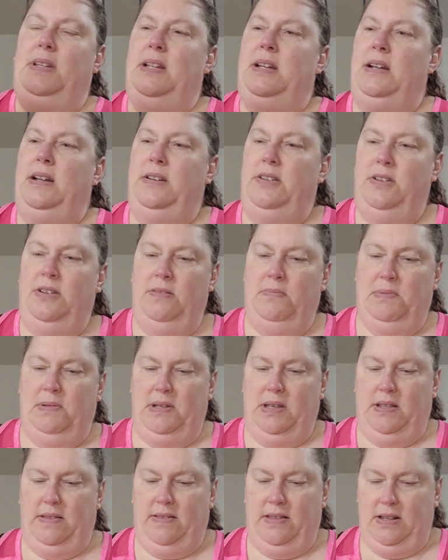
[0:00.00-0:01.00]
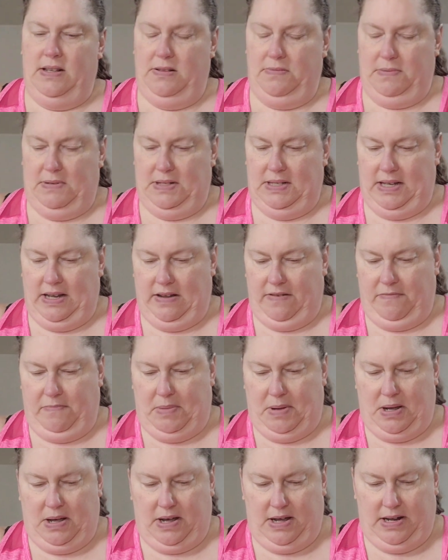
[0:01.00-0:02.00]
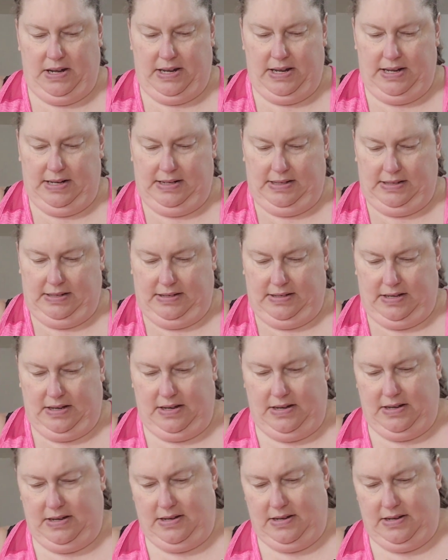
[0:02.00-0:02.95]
And I do believe these ones have pockets.